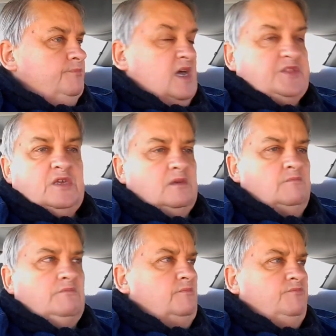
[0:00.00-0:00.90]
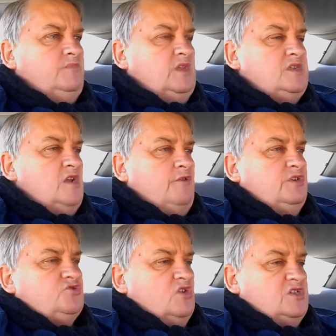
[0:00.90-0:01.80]
nothing, there's no
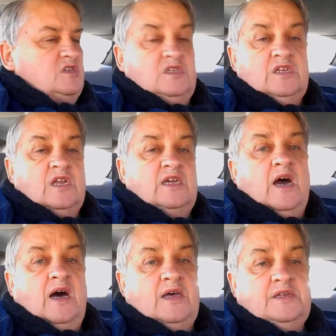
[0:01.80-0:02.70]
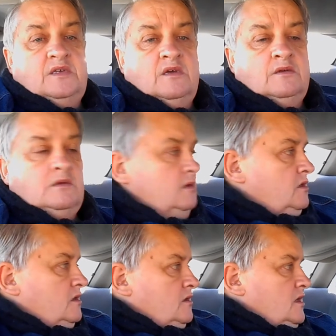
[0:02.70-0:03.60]
restrictions in the cars.
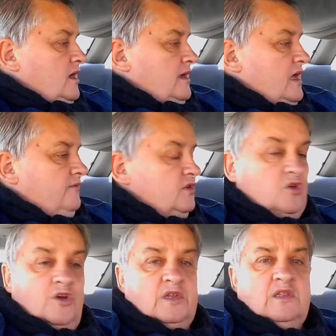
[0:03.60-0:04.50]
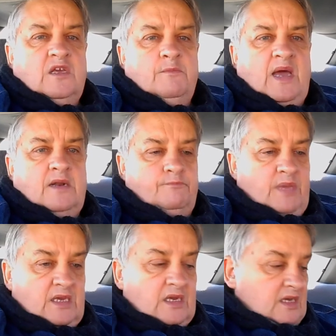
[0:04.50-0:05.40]
I haven't heard anything about
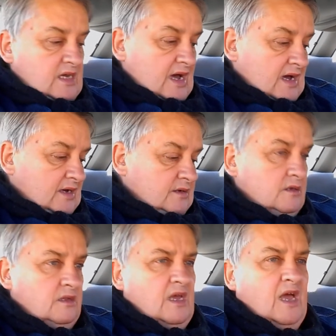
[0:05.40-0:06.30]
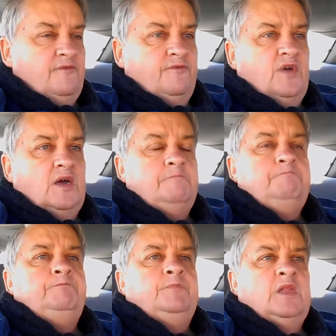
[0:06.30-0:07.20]
being in a car to
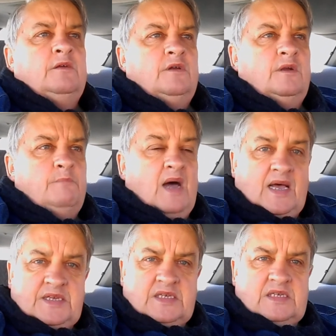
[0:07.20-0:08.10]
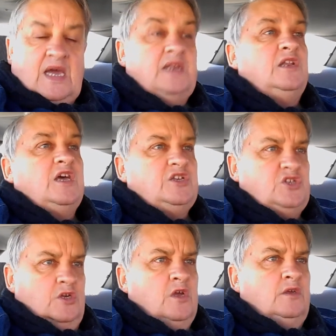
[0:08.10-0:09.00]
have masks,
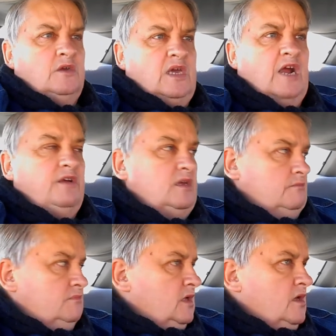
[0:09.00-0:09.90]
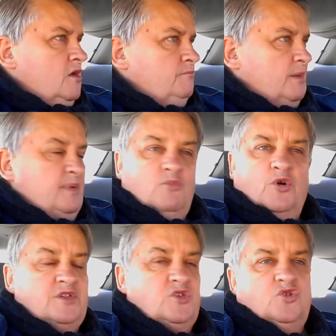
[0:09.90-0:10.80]
unless you're carrying probably
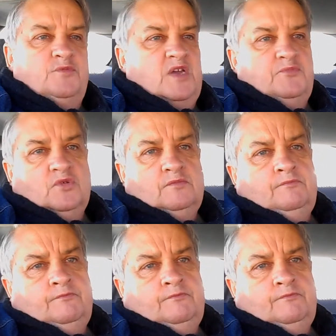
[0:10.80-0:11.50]
more than two people.